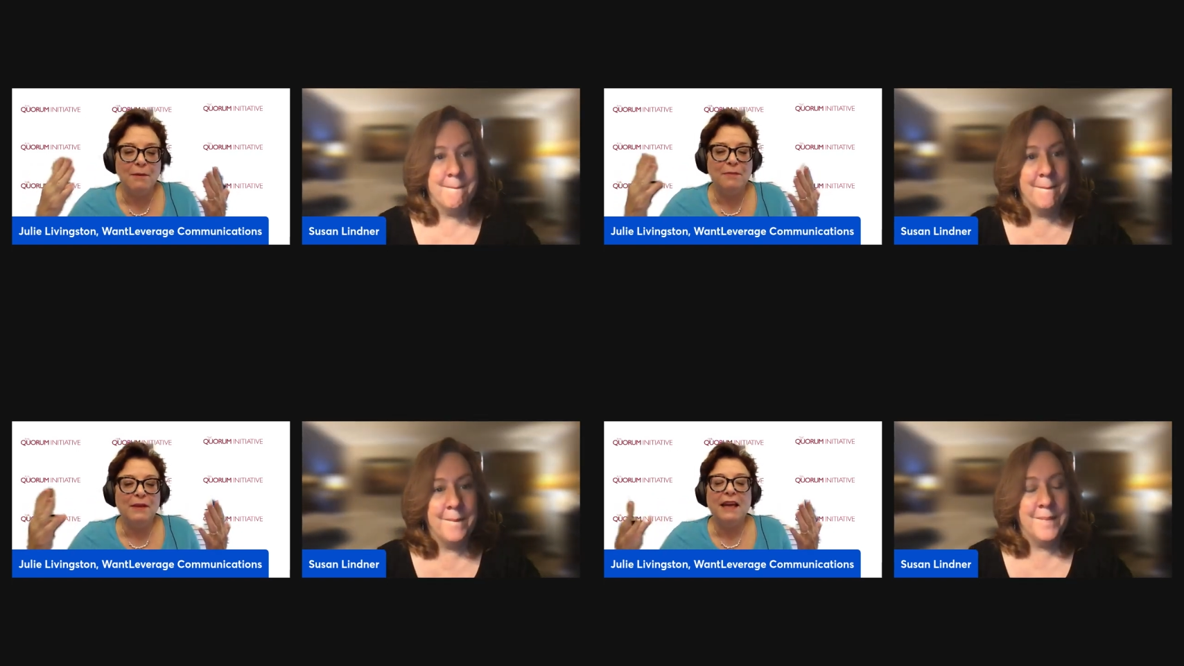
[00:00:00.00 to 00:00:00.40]

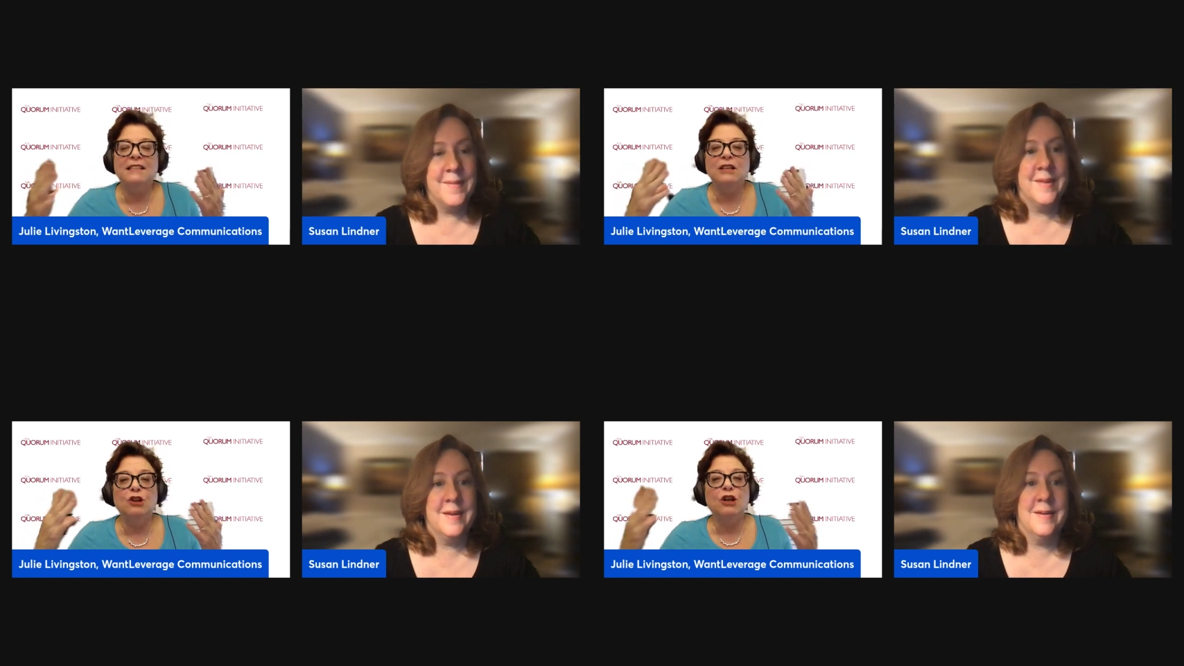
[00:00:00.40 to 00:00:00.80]
Speaker 1: I'm thinking, is
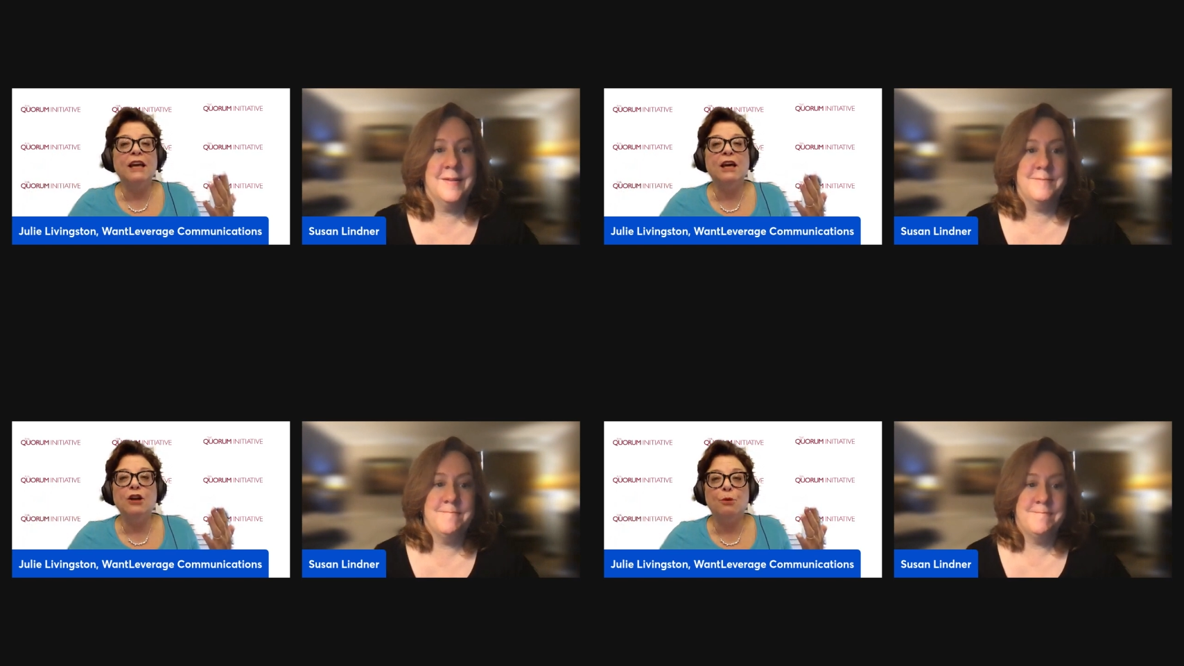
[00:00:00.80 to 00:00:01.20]
it looking
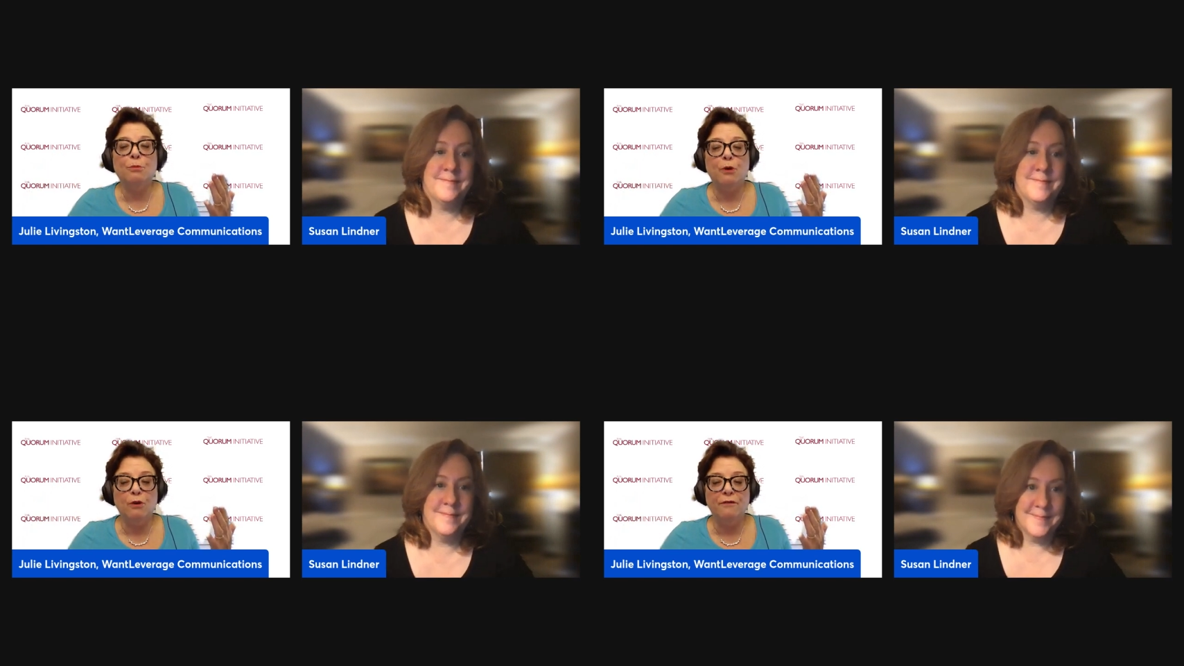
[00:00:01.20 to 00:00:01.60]
at your
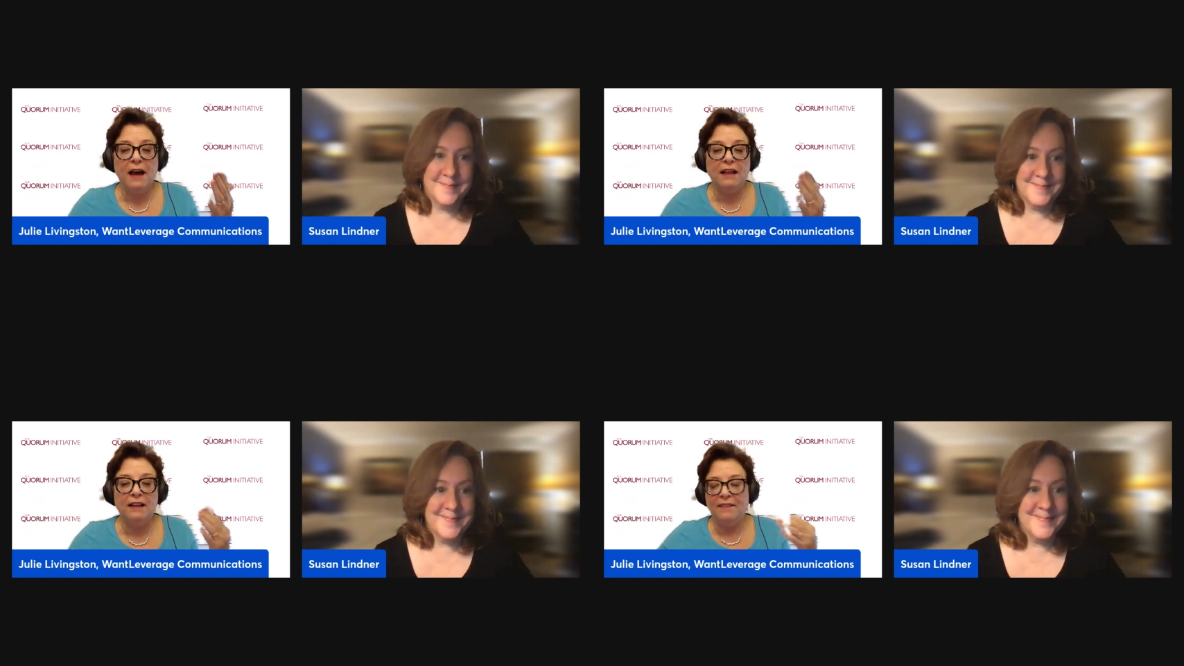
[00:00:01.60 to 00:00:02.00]

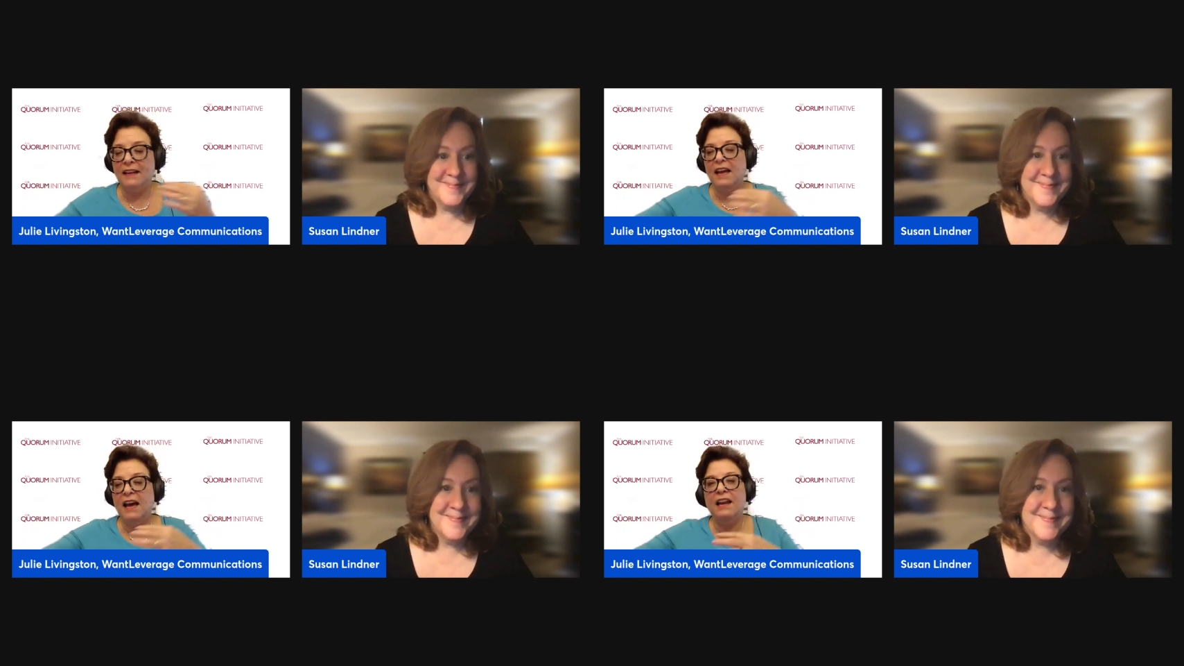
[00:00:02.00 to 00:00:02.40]
profile and then
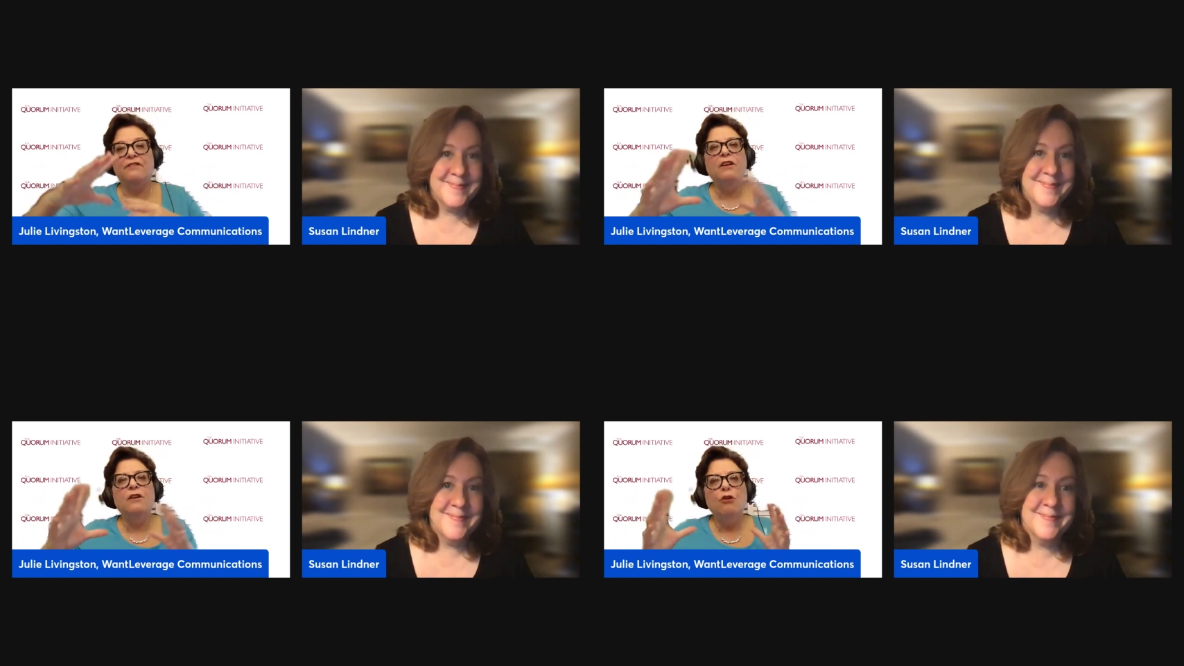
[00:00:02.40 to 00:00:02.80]
kind of
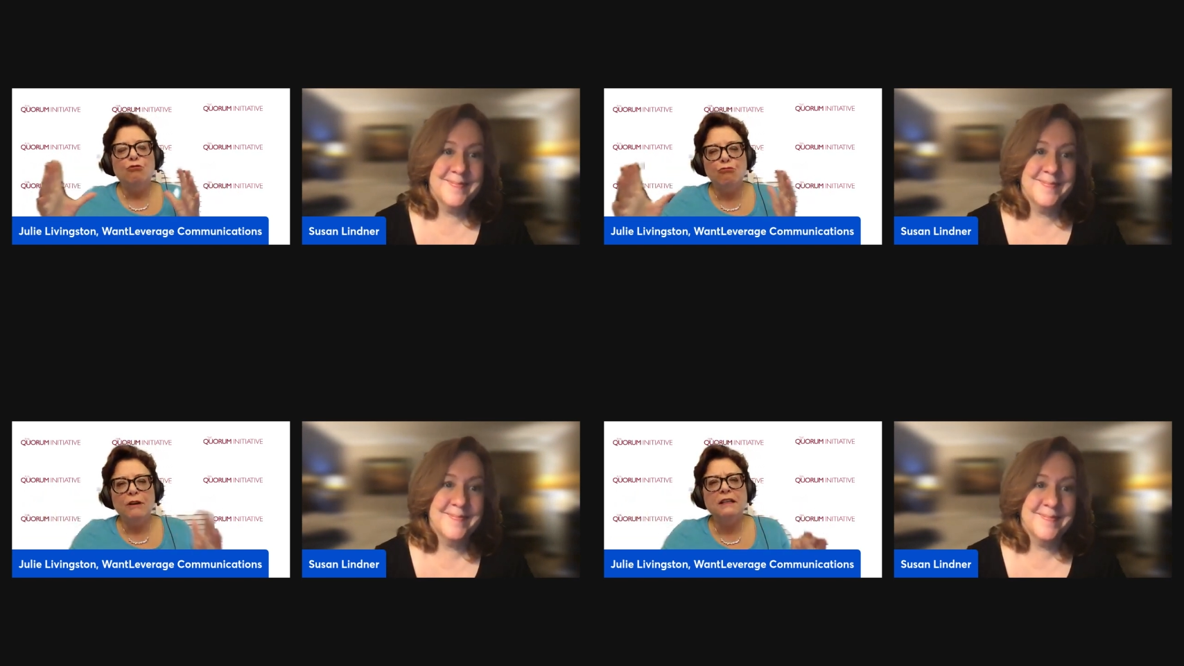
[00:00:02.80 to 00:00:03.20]

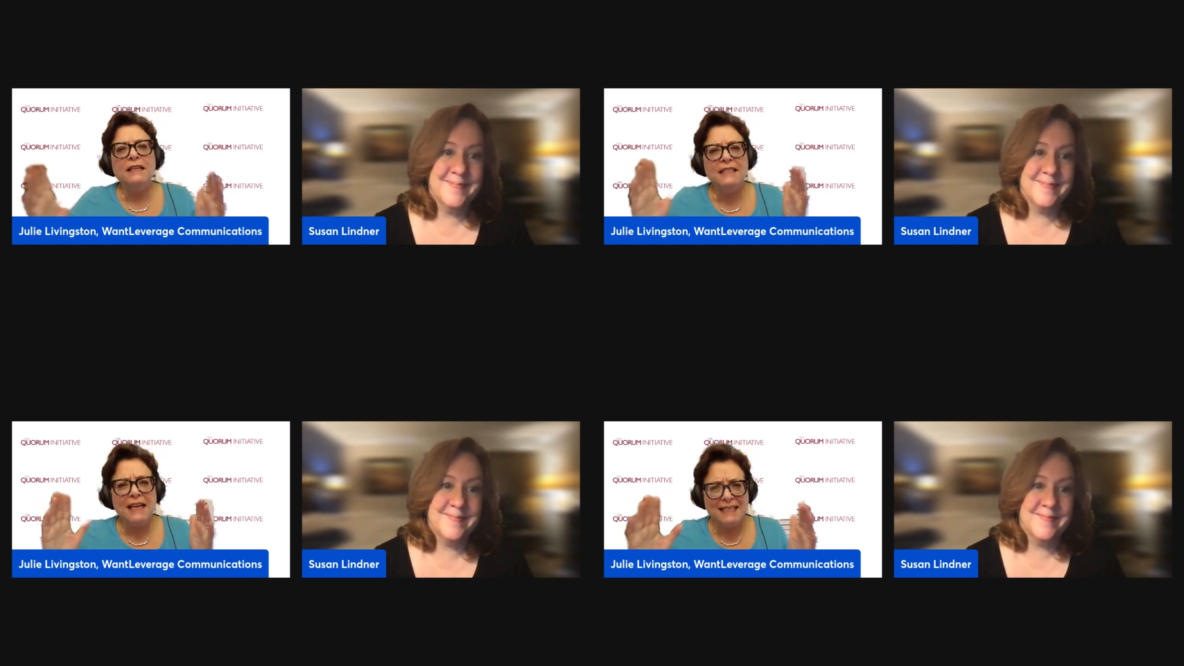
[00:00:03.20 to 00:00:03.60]
really
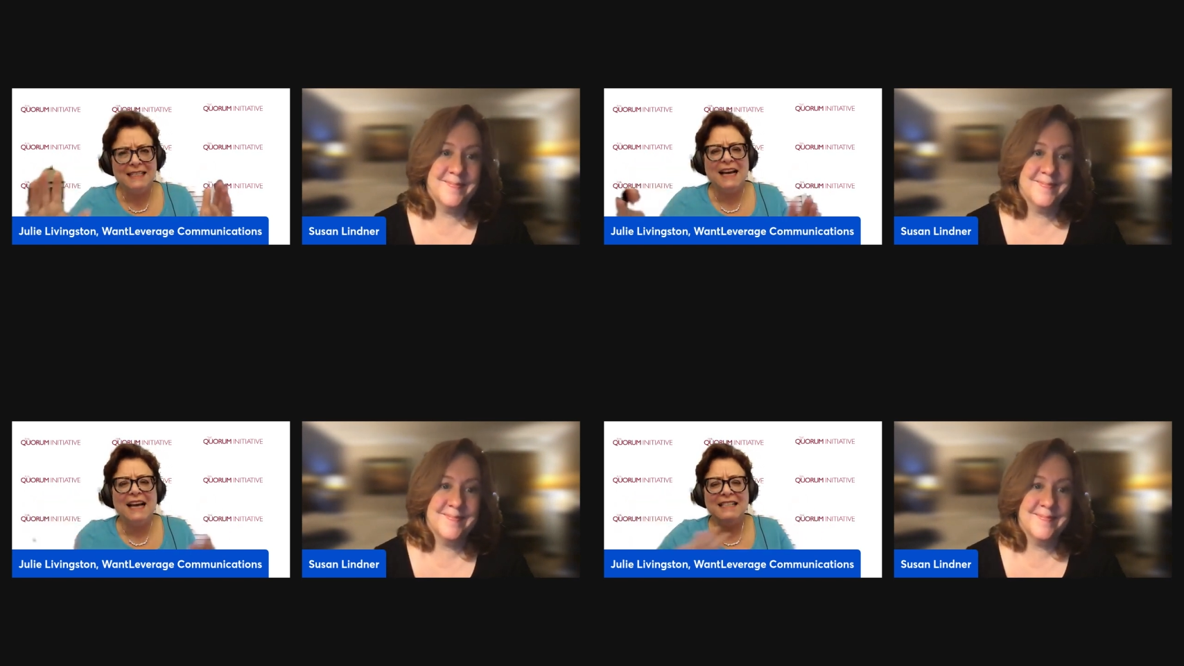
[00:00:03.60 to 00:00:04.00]

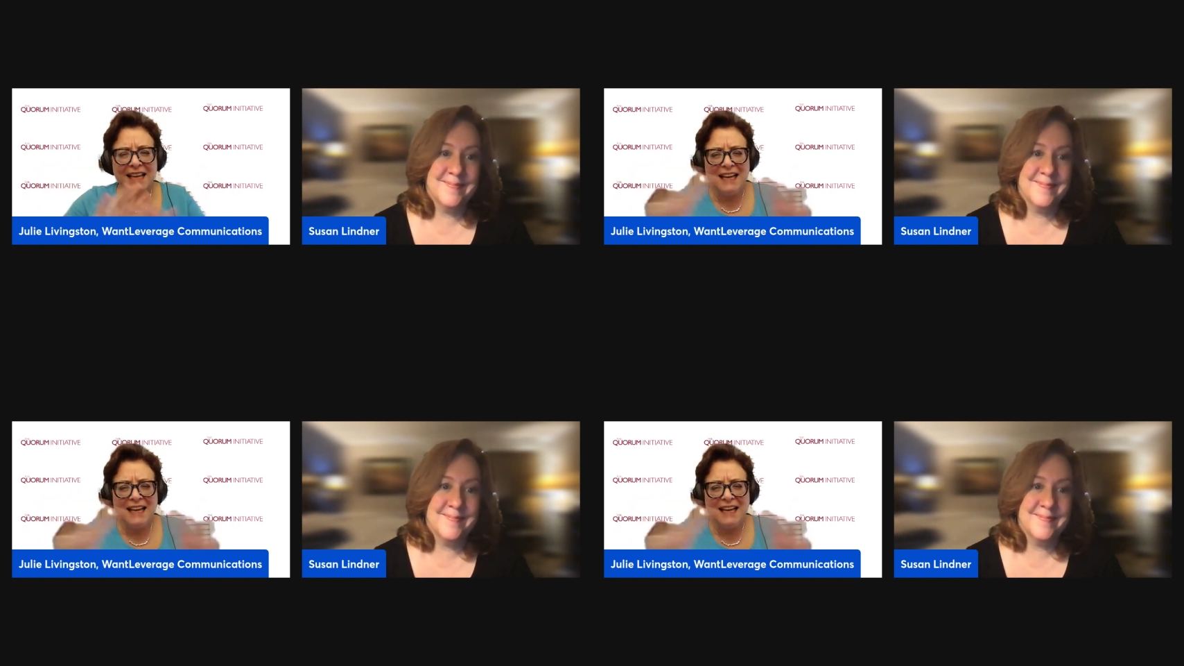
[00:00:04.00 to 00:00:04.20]
dissecting it